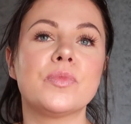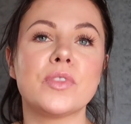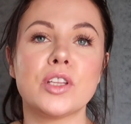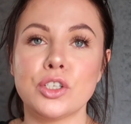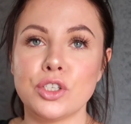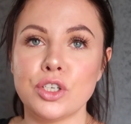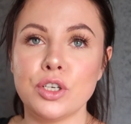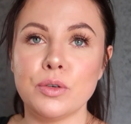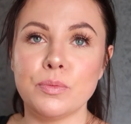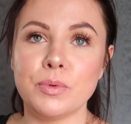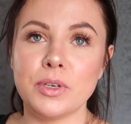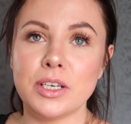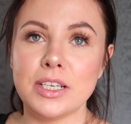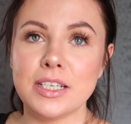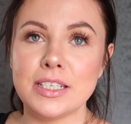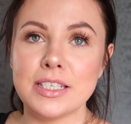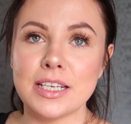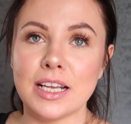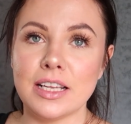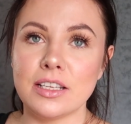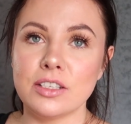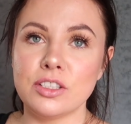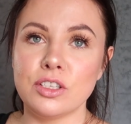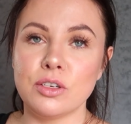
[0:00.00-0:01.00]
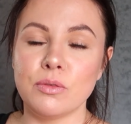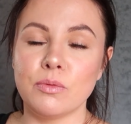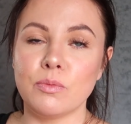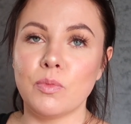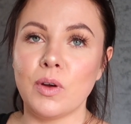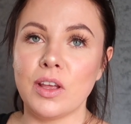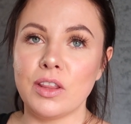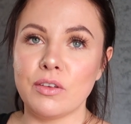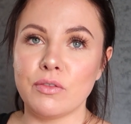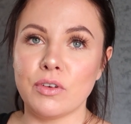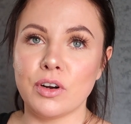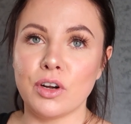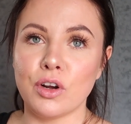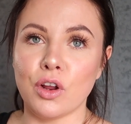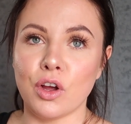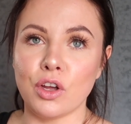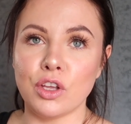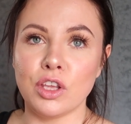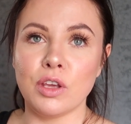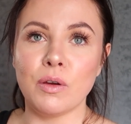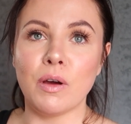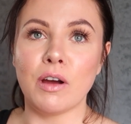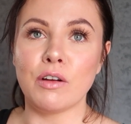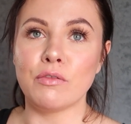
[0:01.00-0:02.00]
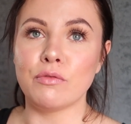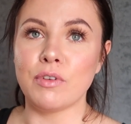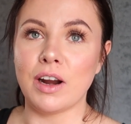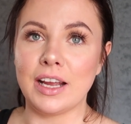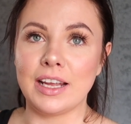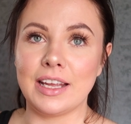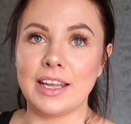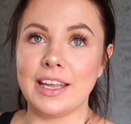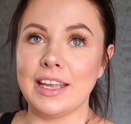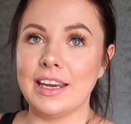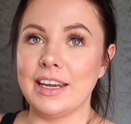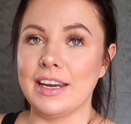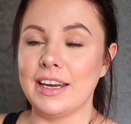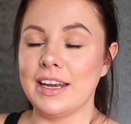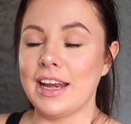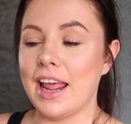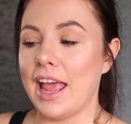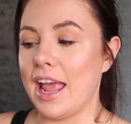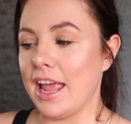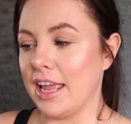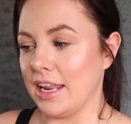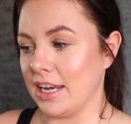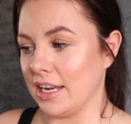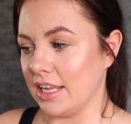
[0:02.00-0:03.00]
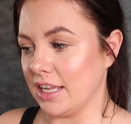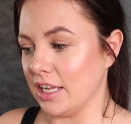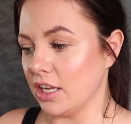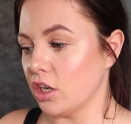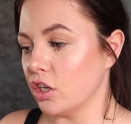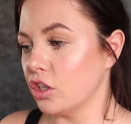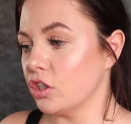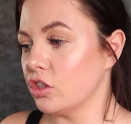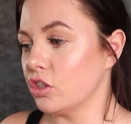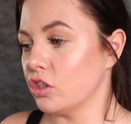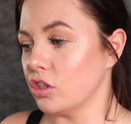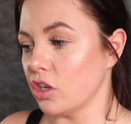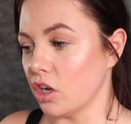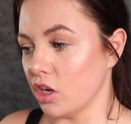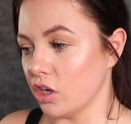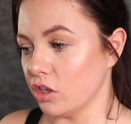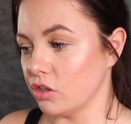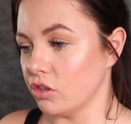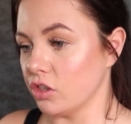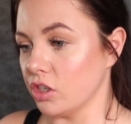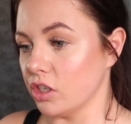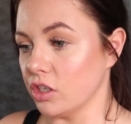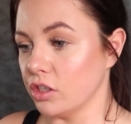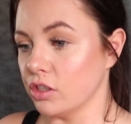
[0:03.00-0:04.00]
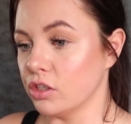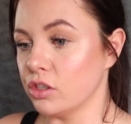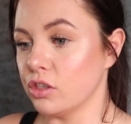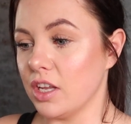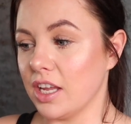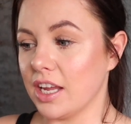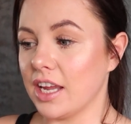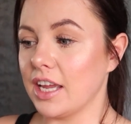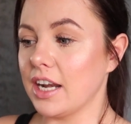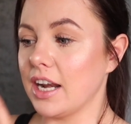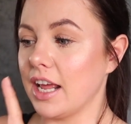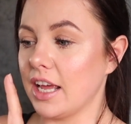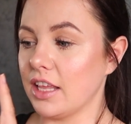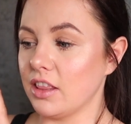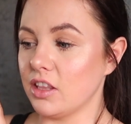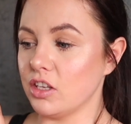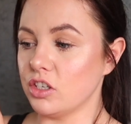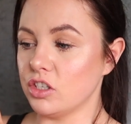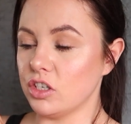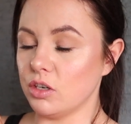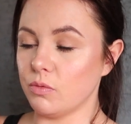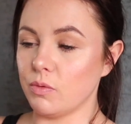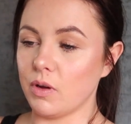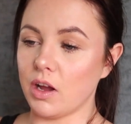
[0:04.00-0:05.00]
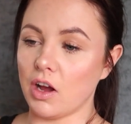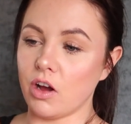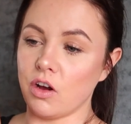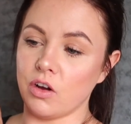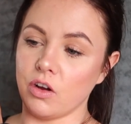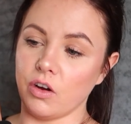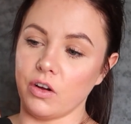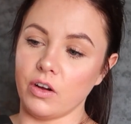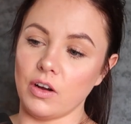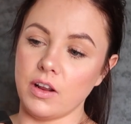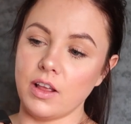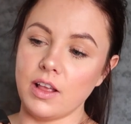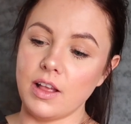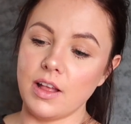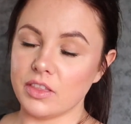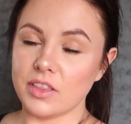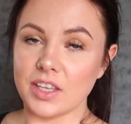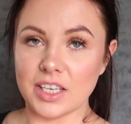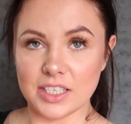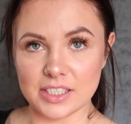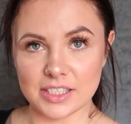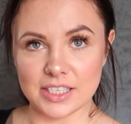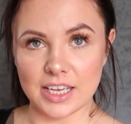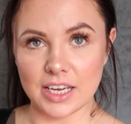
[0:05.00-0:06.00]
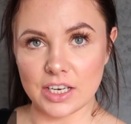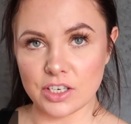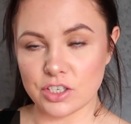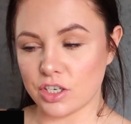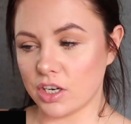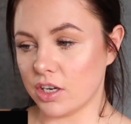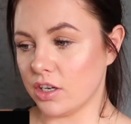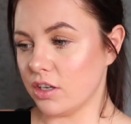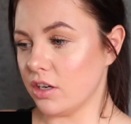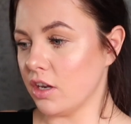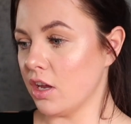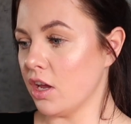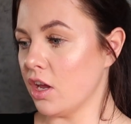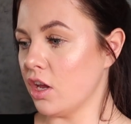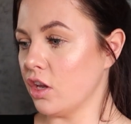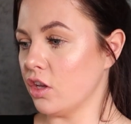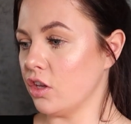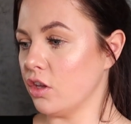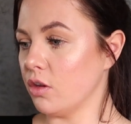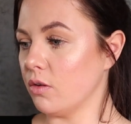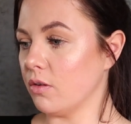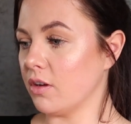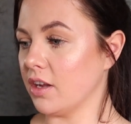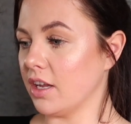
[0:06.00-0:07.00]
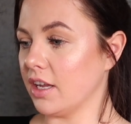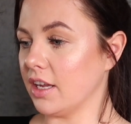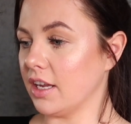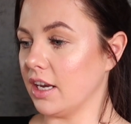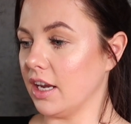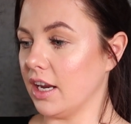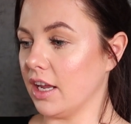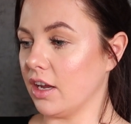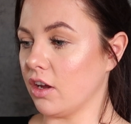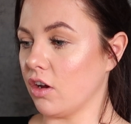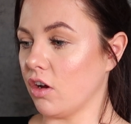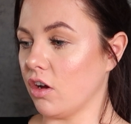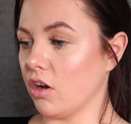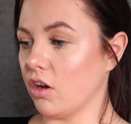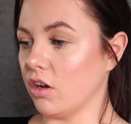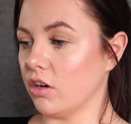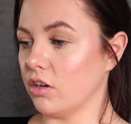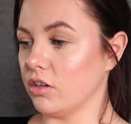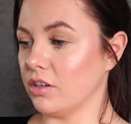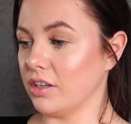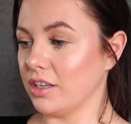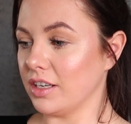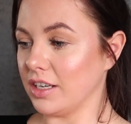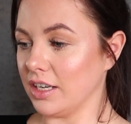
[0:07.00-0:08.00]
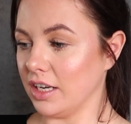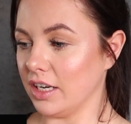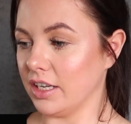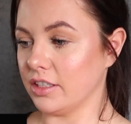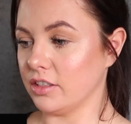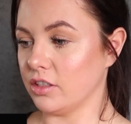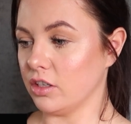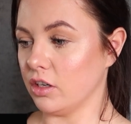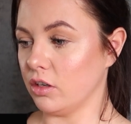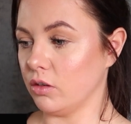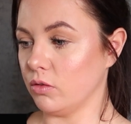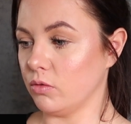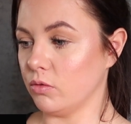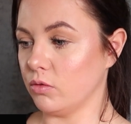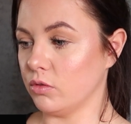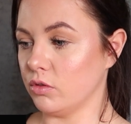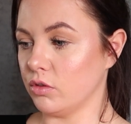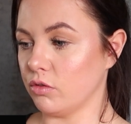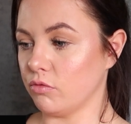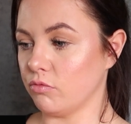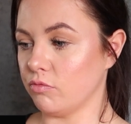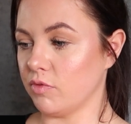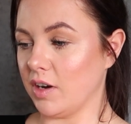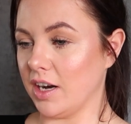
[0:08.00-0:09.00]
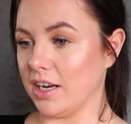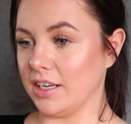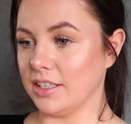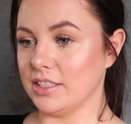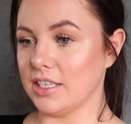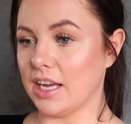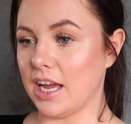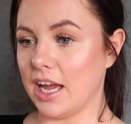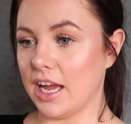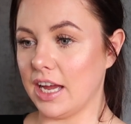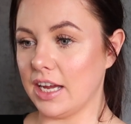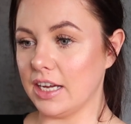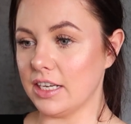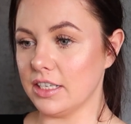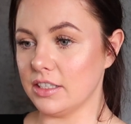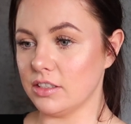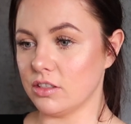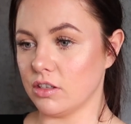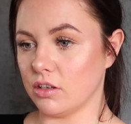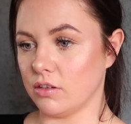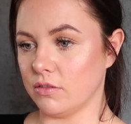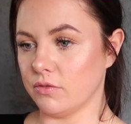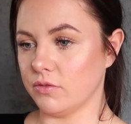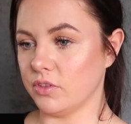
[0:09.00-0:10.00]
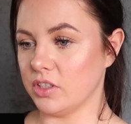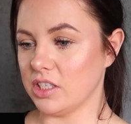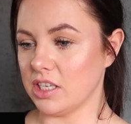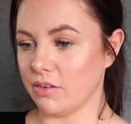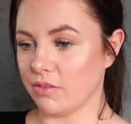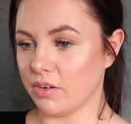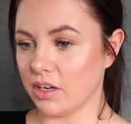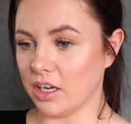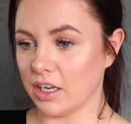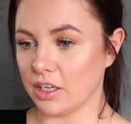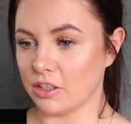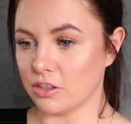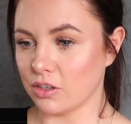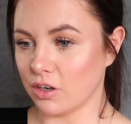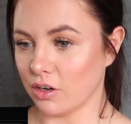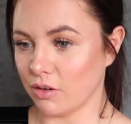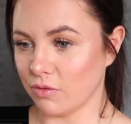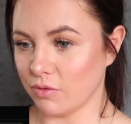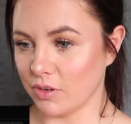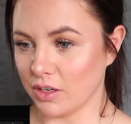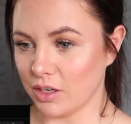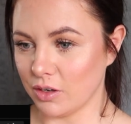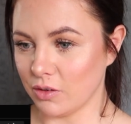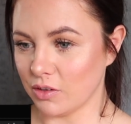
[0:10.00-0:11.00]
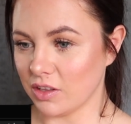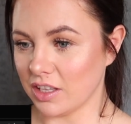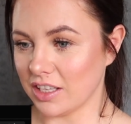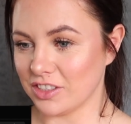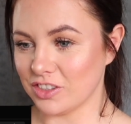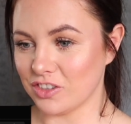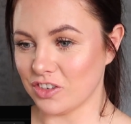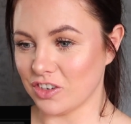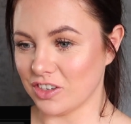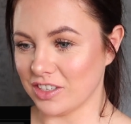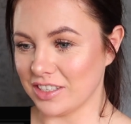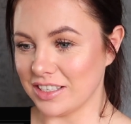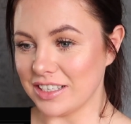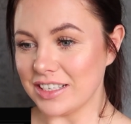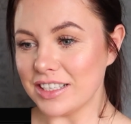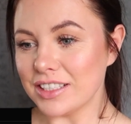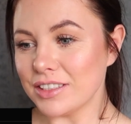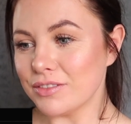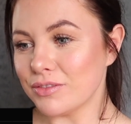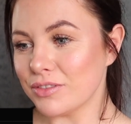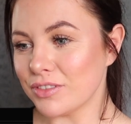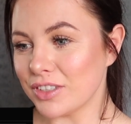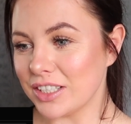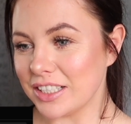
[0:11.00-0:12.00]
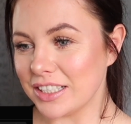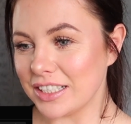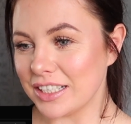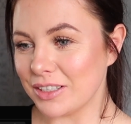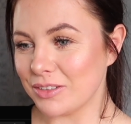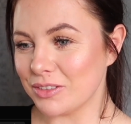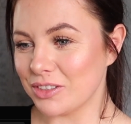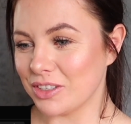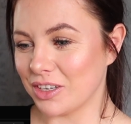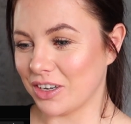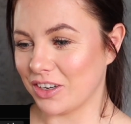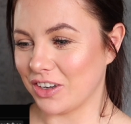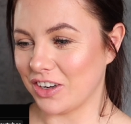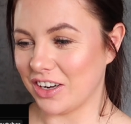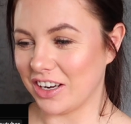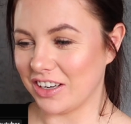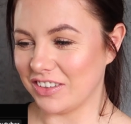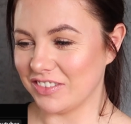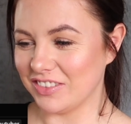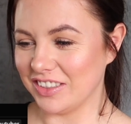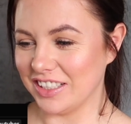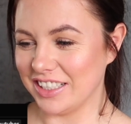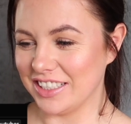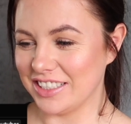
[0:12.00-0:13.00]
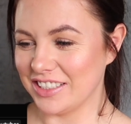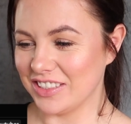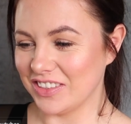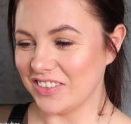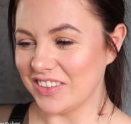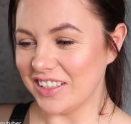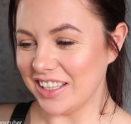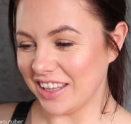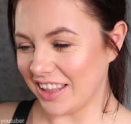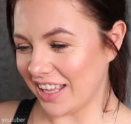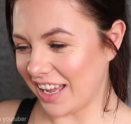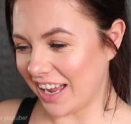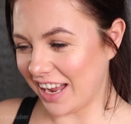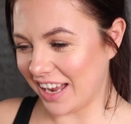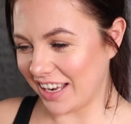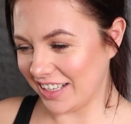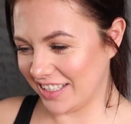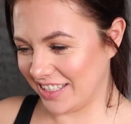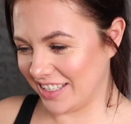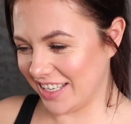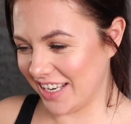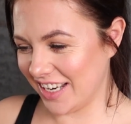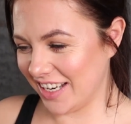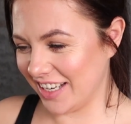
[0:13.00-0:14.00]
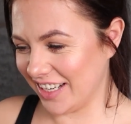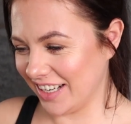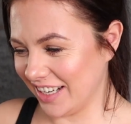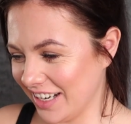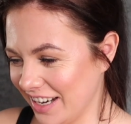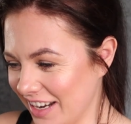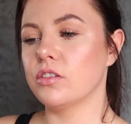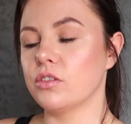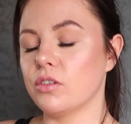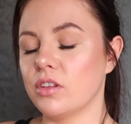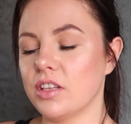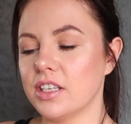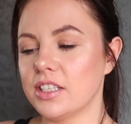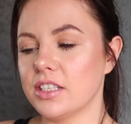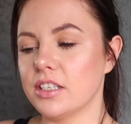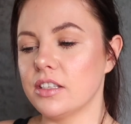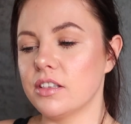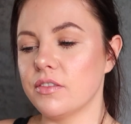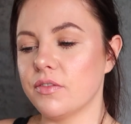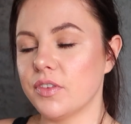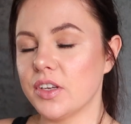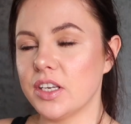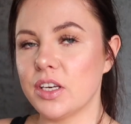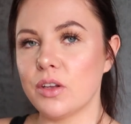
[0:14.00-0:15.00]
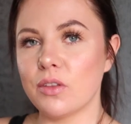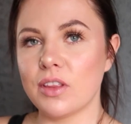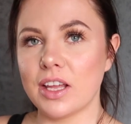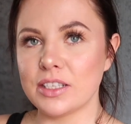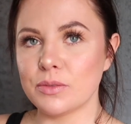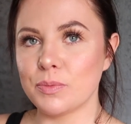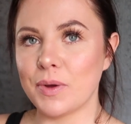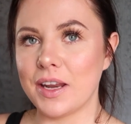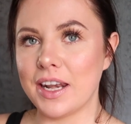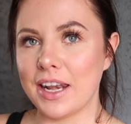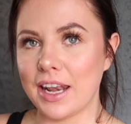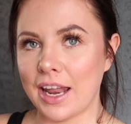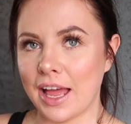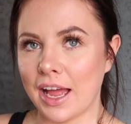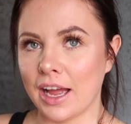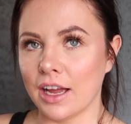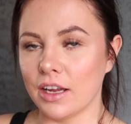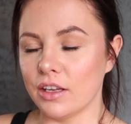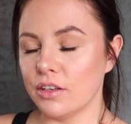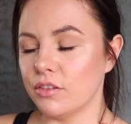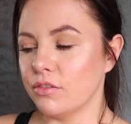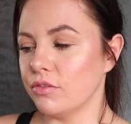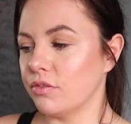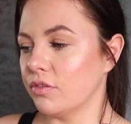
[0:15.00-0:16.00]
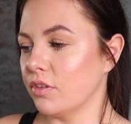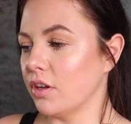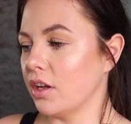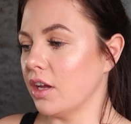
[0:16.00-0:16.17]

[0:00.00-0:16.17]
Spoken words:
TUBEBUDDY tells you whether or not you are ranking in any searches. So you can either do it on this section, you can click to load ranked tags. Obviously I've clicked on a video that's not live right now, so I can't really show you that. So this is a video that went live,